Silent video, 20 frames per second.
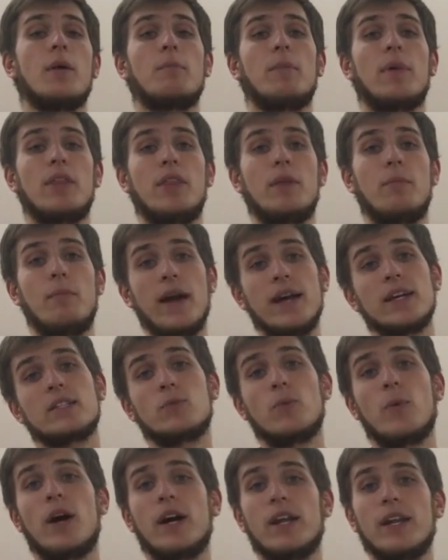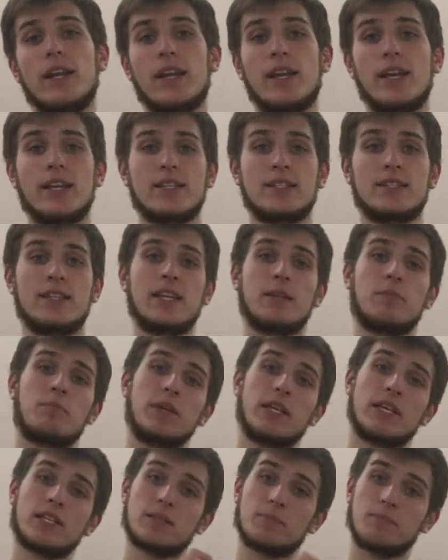but the best one is
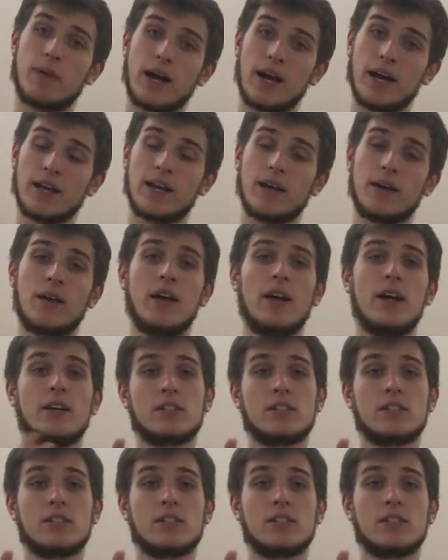Netpeak Spider.